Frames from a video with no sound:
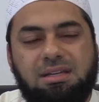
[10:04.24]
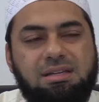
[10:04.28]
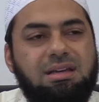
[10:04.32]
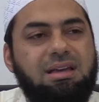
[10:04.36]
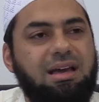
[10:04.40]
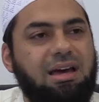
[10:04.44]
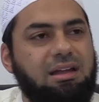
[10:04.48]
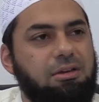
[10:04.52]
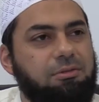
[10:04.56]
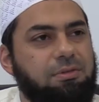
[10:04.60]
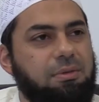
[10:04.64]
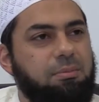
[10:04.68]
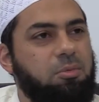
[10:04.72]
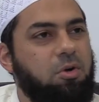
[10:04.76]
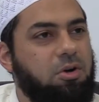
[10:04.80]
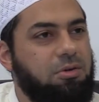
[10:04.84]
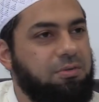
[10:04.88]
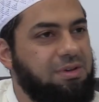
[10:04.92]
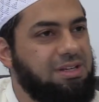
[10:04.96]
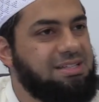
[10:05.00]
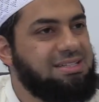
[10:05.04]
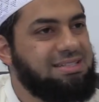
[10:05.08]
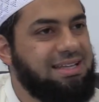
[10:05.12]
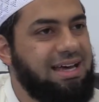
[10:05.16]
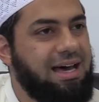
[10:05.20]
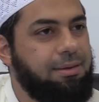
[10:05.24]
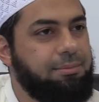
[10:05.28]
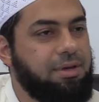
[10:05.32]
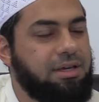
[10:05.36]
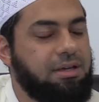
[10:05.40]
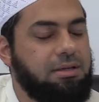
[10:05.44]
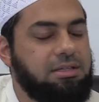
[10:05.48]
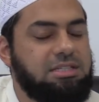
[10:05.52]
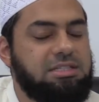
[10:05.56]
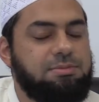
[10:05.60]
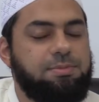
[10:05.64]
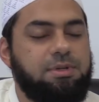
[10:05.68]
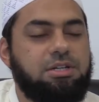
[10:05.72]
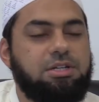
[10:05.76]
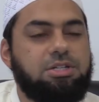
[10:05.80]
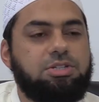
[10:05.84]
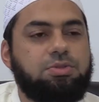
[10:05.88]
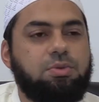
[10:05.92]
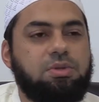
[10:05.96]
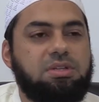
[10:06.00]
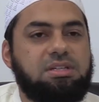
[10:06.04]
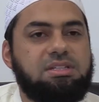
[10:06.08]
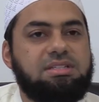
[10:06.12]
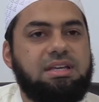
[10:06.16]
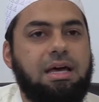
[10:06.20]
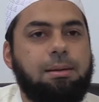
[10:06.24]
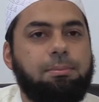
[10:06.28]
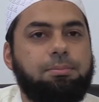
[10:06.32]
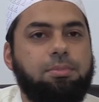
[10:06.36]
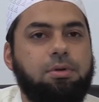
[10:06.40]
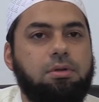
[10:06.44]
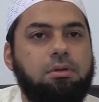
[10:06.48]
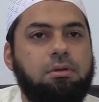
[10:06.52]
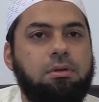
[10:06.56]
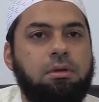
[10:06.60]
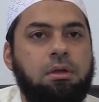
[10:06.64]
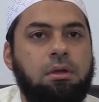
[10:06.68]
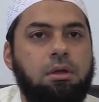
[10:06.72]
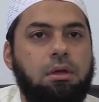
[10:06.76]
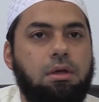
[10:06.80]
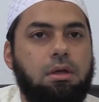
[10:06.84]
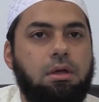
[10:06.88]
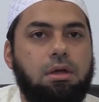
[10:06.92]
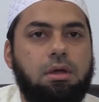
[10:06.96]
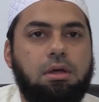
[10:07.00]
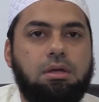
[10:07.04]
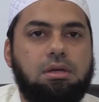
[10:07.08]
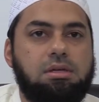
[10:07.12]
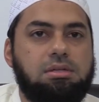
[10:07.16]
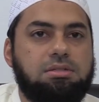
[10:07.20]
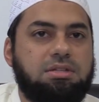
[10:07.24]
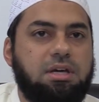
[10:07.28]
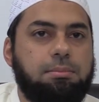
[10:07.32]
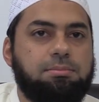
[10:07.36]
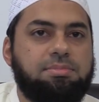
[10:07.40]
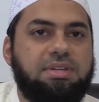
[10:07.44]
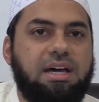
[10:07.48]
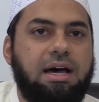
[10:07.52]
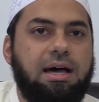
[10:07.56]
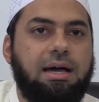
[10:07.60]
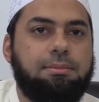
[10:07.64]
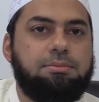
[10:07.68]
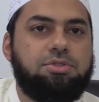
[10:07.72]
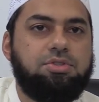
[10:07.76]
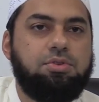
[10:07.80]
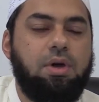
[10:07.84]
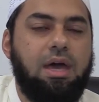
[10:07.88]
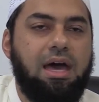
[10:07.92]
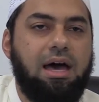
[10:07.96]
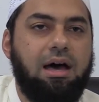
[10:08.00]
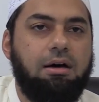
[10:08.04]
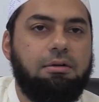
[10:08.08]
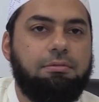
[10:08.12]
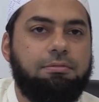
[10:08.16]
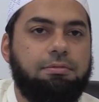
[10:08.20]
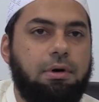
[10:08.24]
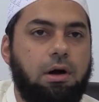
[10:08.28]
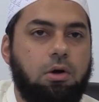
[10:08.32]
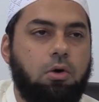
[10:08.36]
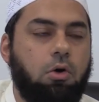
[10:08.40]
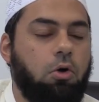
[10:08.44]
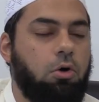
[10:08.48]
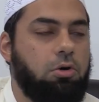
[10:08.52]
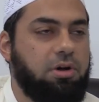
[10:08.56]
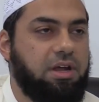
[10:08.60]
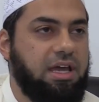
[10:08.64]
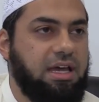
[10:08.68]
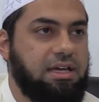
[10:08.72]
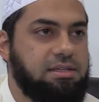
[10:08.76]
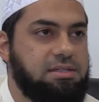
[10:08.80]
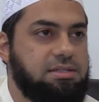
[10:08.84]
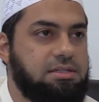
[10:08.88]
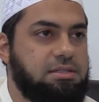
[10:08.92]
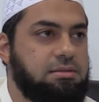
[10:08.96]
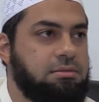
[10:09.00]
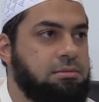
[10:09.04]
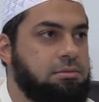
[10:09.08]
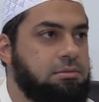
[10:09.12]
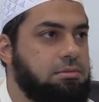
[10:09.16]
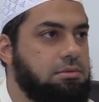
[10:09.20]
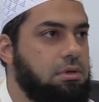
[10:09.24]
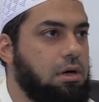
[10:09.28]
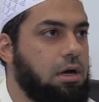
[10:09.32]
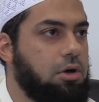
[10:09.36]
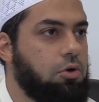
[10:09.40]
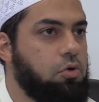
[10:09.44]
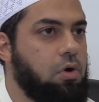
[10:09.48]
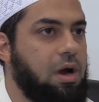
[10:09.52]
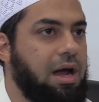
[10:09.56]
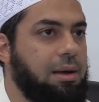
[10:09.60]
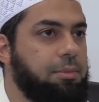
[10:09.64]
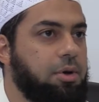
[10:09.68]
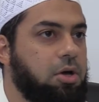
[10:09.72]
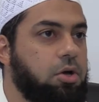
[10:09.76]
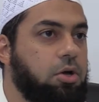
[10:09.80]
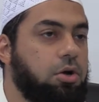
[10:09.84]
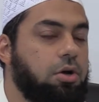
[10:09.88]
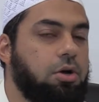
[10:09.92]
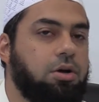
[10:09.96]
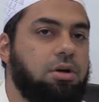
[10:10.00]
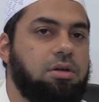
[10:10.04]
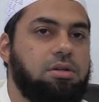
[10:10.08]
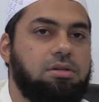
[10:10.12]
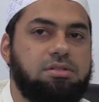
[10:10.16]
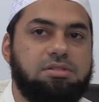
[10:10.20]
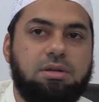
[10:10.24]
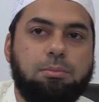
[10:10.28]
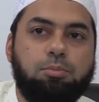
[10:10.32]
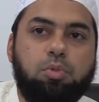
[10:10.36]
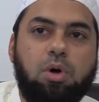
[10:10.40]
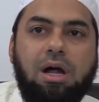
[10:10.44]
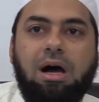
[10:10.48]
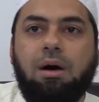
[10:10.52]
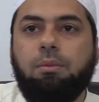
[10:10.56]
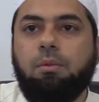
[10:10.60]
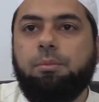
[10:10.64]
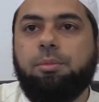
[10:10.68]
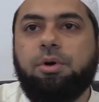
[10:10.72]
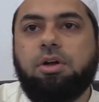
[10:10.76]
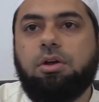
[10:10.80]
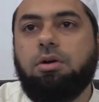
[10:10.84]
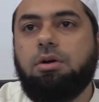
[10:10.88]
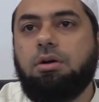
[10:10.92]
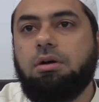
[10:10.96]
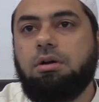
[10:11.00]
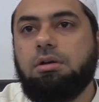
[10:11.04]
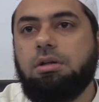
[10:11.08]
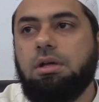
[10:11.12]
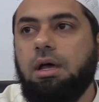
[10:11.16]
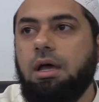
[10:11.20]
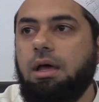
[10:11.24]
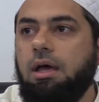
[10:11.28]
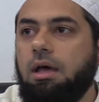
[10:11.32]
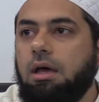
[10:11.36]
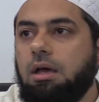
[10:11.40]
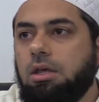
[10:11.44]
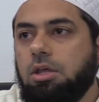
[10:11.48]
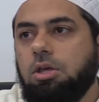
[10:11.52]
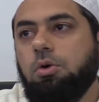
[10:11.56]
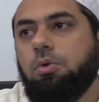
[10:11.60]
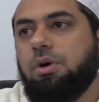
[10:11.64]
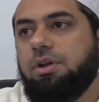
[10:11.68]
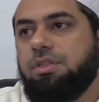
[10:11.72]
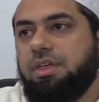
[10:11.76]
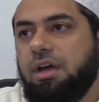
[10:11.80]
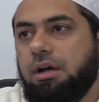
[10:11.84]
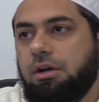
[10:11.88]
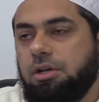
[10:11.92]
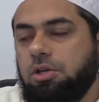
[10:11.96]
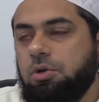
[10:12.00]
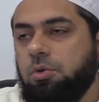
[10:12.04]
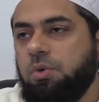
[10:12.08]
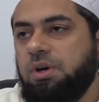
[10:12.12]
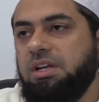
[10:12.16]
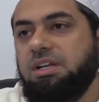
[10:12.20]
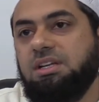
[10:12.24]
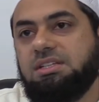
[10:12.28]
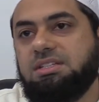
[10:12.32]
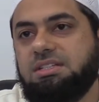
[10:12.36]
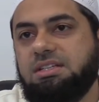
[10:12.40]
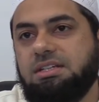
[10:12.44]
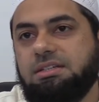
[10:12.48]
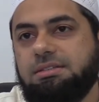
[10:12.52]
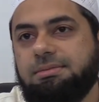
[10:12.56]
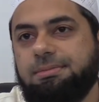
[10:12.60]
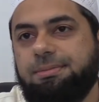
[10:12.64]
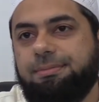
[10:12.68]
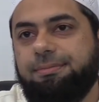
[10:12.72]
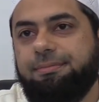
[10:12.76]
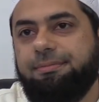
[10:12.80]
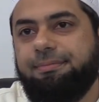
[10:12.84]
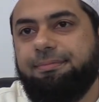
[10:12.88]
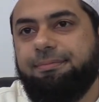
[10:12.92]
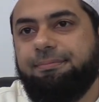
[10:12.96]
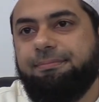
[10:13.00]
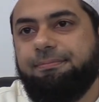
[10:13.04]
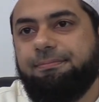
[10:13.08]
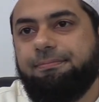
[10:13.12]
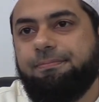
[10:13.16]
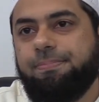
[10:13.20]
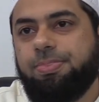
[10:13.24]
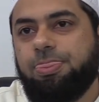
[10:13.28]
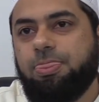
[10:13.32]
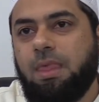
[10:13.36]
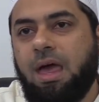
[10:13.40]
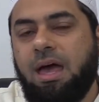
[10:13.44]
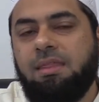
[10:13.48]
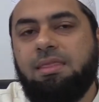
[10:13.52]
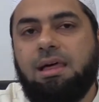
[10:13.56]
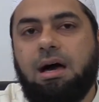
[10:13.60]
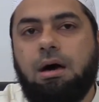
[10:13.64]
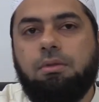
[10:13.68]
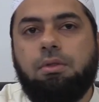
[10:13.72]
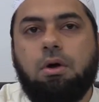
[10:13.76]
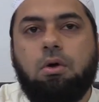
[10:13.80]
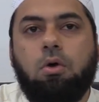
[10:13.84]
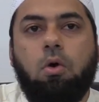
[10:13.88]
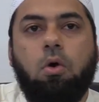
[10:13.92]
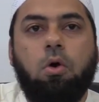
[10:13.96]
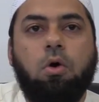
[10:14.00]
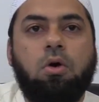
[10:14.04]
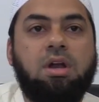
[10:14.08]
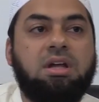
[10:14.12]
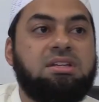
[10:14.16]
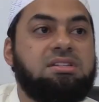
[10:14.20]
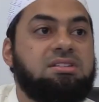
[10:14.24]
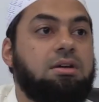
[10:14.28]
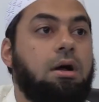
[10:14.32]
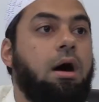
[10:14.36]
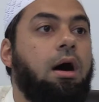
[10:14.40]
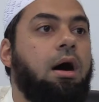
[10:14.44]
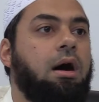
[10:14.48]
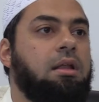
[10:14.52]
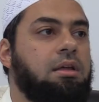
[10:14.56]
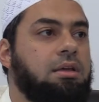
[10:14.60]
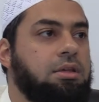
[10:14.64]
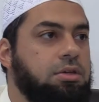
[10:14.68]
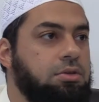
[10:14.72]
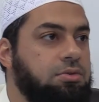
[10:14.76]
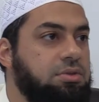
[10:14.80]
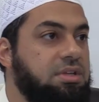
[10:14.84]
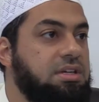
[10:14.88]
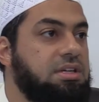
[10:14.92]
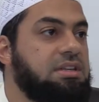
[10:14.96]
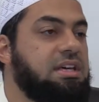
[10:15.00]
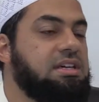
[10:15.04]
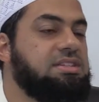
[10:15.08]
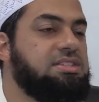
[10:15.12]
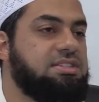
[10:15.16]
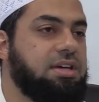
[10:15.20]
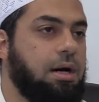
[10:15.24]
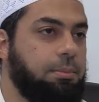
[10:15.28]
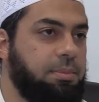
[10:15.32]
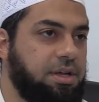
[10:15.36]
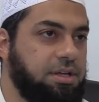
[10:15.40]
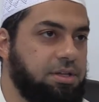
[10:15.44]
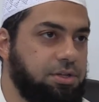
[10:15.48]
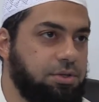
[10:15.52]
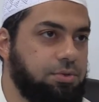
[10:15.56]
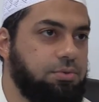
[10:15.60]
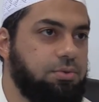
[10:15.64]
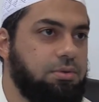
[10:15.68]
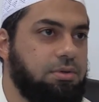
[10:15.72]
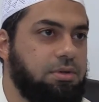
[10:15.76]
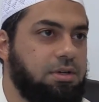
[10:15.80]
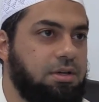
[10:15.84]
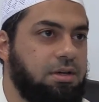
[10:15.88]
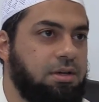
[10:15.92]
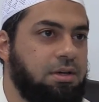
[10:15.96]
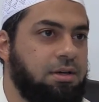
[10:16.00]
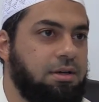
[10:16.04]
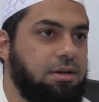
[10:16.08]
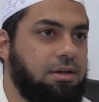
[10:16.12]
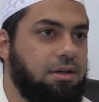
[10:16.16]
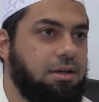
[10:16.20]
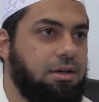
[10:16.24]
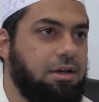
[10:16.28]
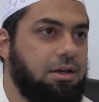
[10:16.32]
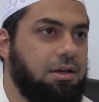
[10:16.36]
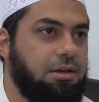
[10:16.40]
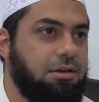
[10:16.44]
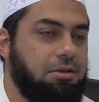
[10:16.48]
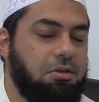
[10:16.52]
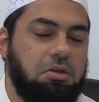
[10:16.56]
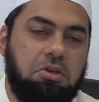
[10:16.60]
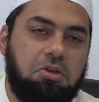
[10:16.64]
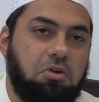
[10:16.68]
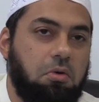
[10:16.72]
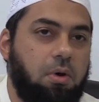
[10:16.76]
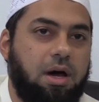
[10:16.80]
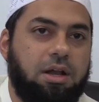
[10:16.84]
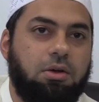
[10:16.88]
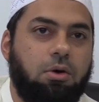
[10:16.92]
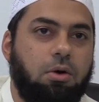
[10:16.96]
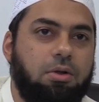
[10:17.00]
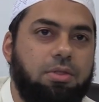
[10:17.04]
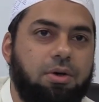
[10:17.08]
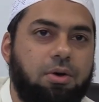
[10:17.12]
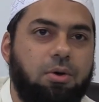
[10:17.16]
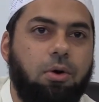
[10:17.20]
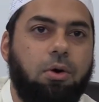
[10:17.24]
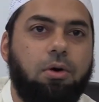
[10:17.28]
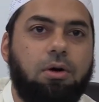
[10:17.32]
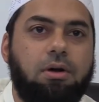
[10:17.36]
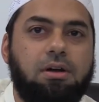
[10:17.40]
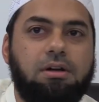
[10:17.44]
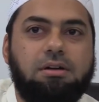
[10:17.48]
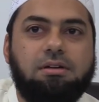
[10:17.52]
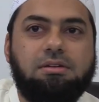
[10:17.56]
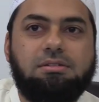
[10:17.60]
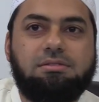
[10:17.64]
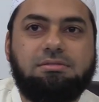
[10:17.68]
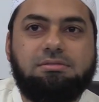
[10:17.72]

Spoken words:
kind of more of an Islamic spiritual example. Sometimes you have a court case. A crime occurred, some problem occurred. You were there, you witnessed it. And now the court is calling you, they summon you. You don't want to go to the court,